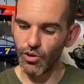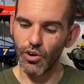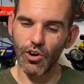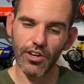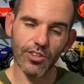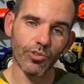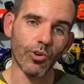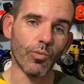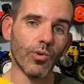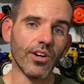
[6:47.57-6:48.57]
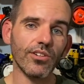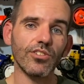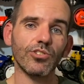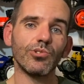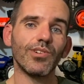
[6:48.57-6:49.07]
I thought, why not
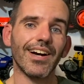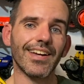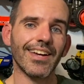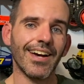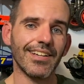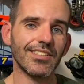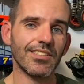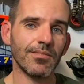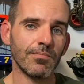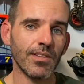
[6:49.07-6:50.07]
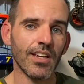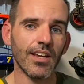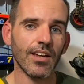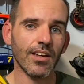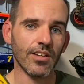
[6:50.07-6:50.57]
do a custom
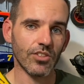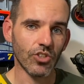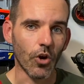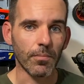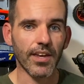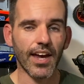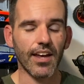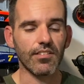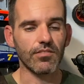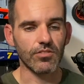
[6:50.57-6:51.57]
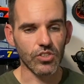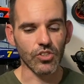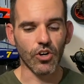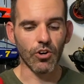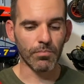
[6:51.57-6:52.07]
Top Cat
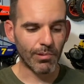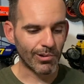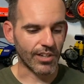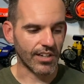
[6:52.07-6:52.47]
style body?